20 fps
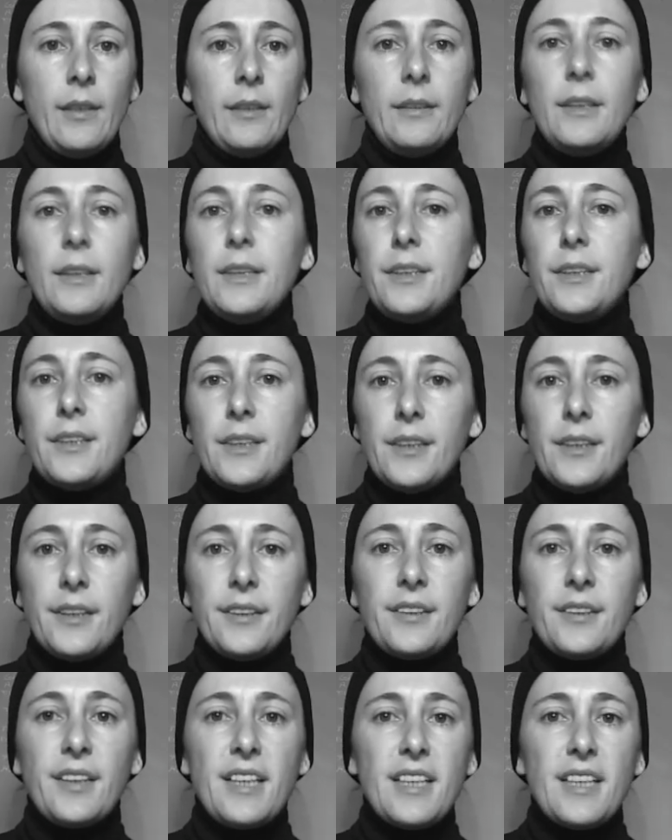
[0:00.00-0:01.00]
This
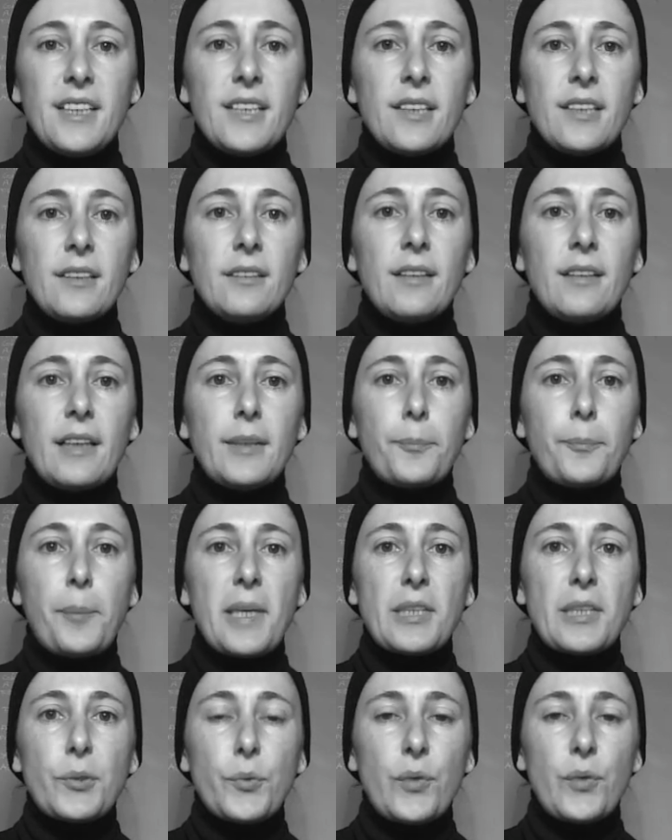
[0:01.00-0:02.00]
sheet isn't that
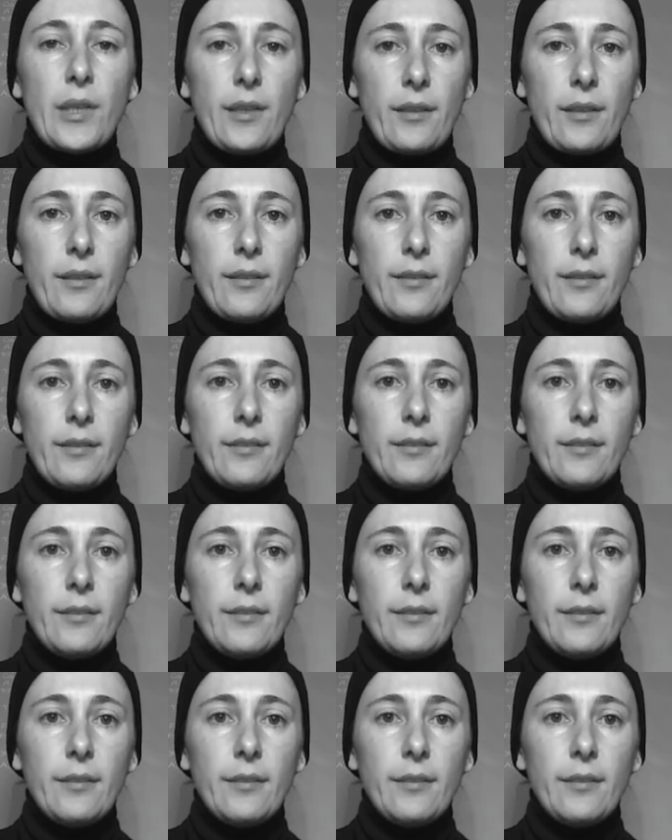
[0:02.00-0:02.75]
praiseworthy.